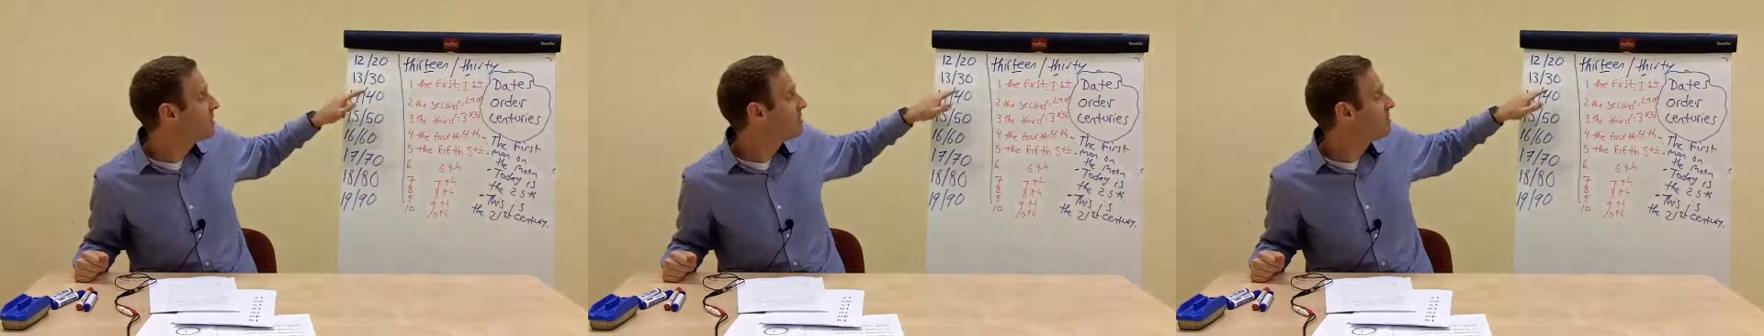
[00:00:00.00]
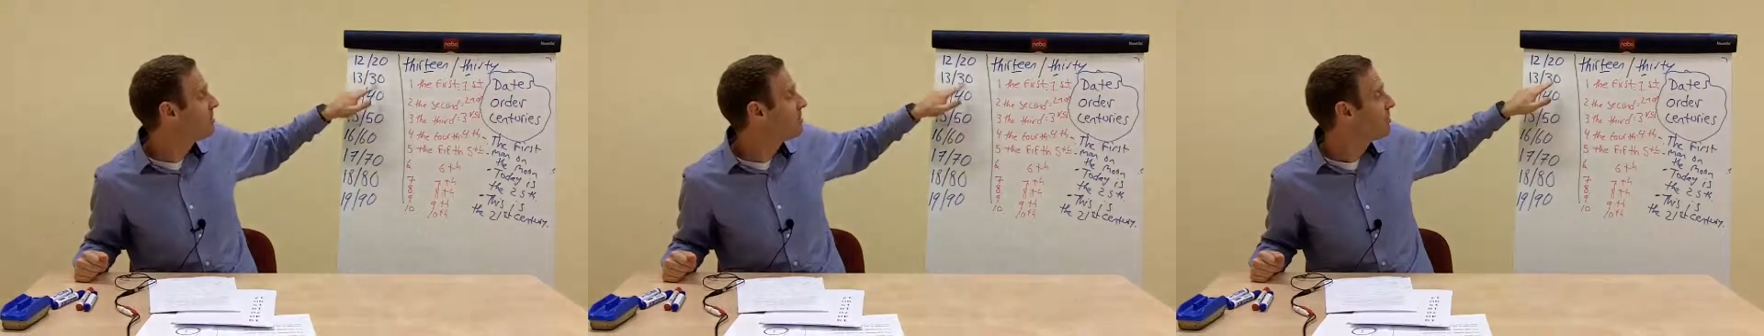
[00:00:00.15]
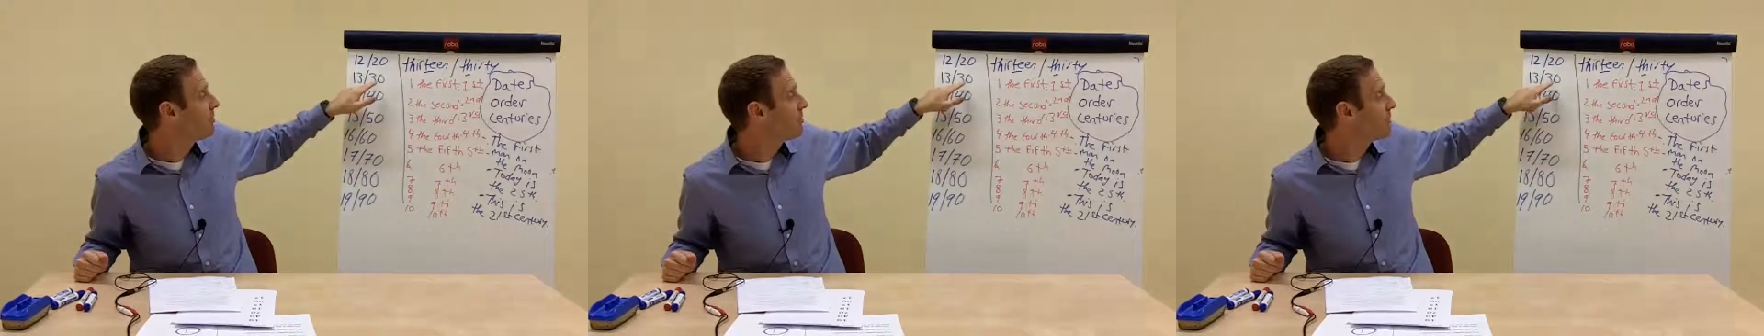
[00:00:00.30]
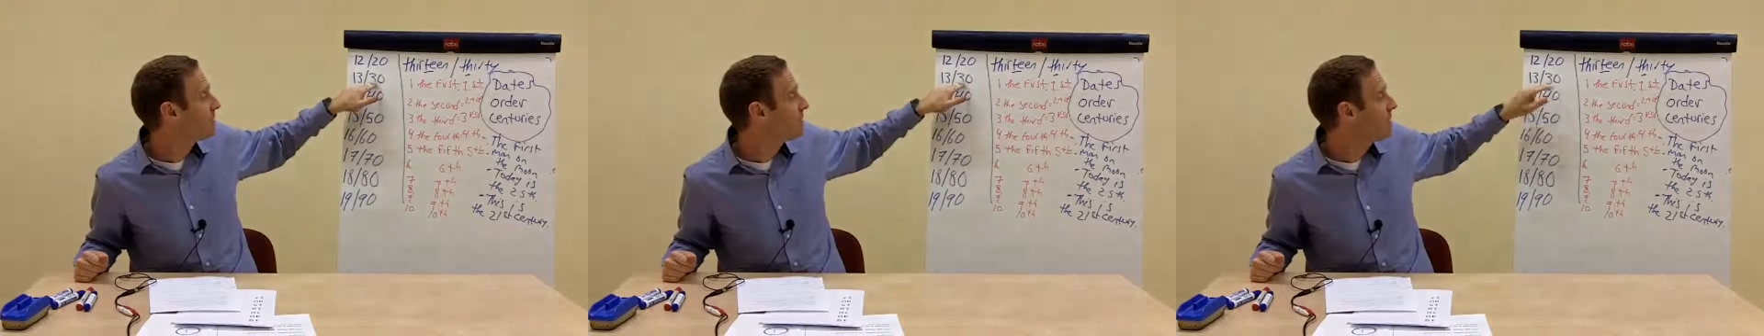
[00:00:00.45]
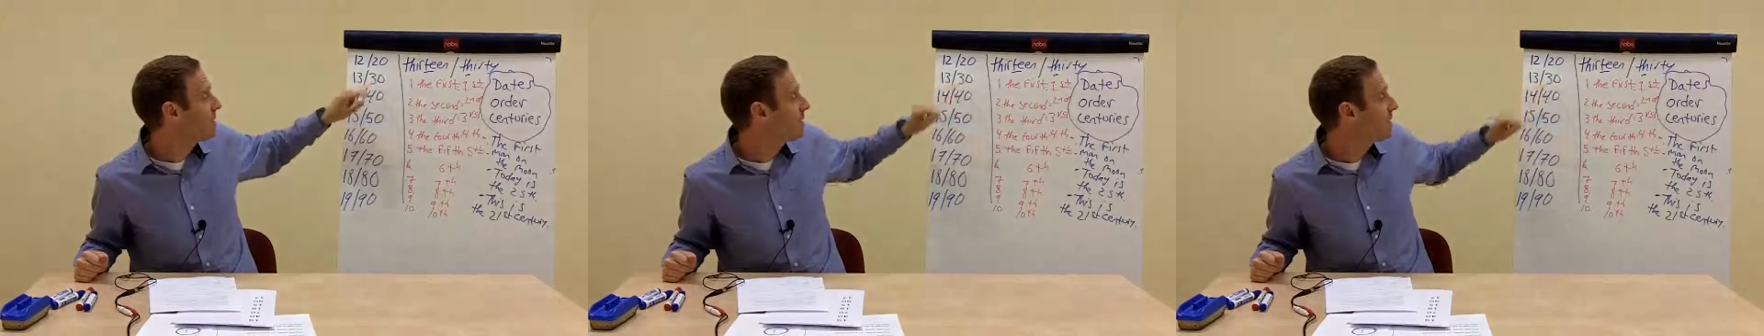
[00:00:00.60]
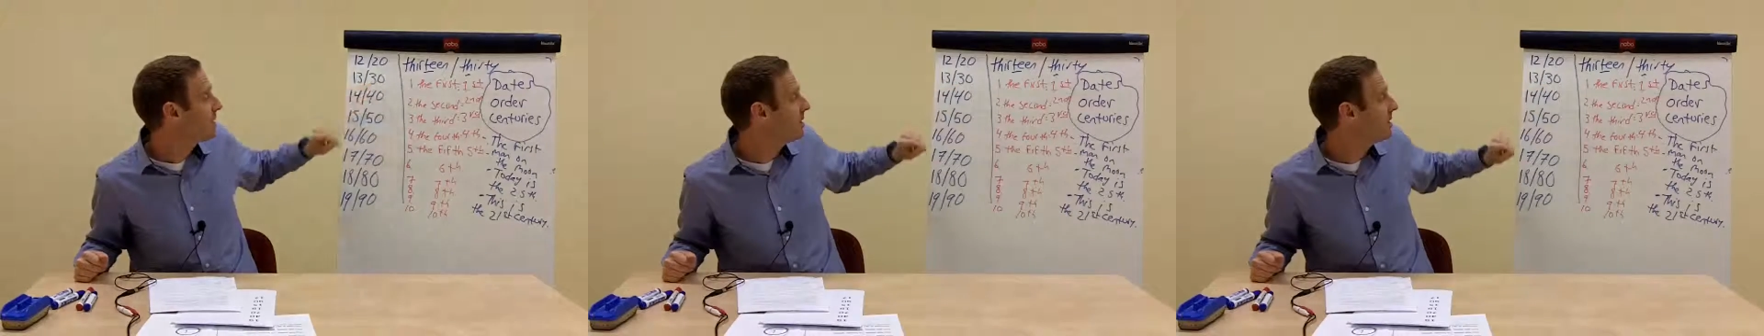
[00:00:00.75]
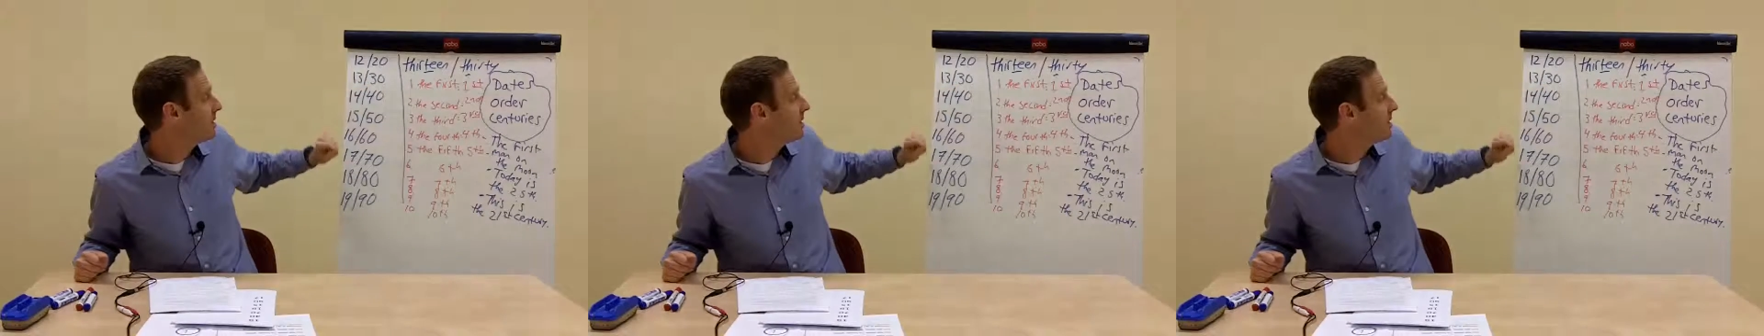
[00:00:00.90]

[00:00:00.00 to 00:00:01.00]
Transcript: 30,